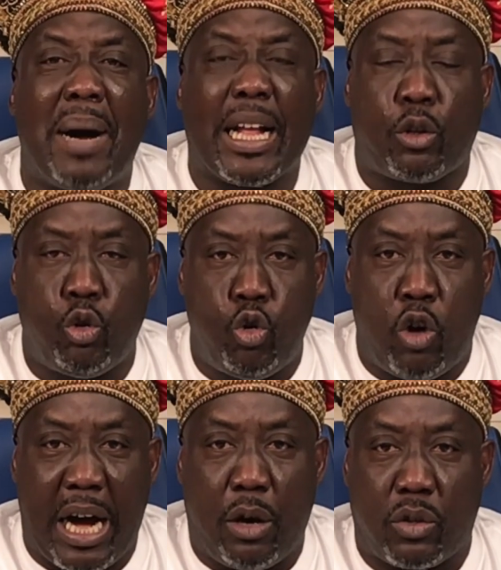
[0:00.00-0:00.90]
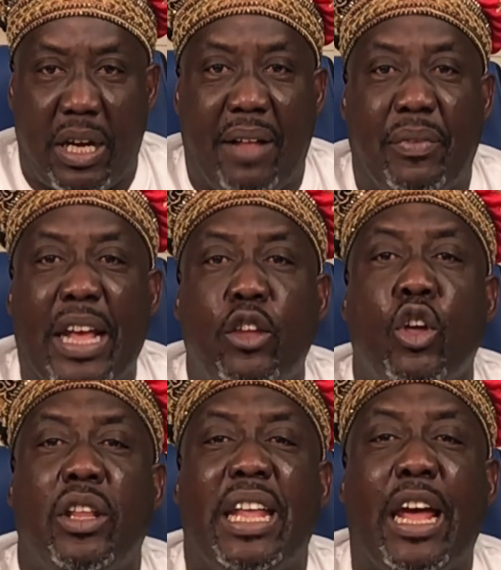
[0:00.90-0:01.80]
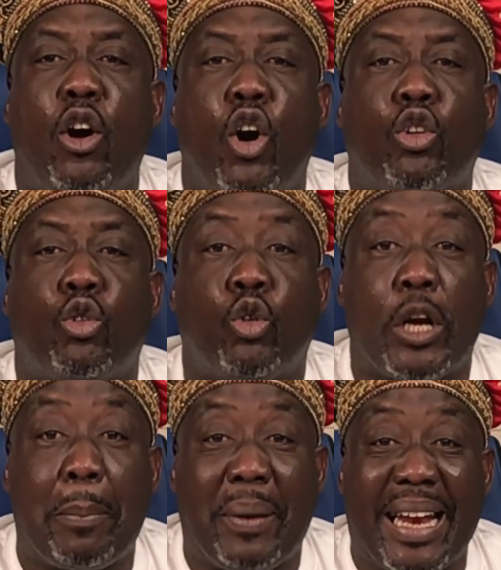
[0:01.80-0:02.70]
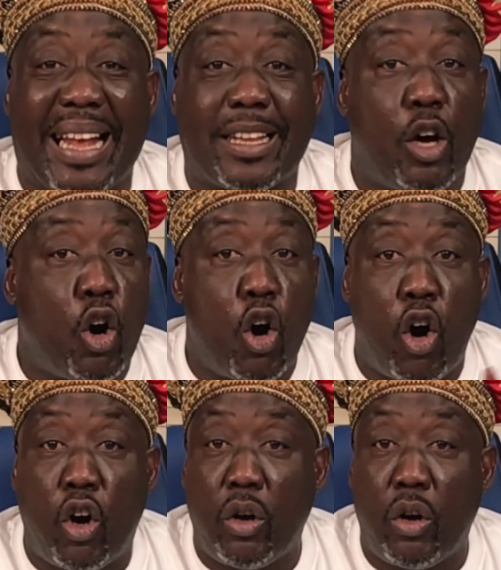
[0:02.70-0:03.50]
you go back to your house and then they go to repair up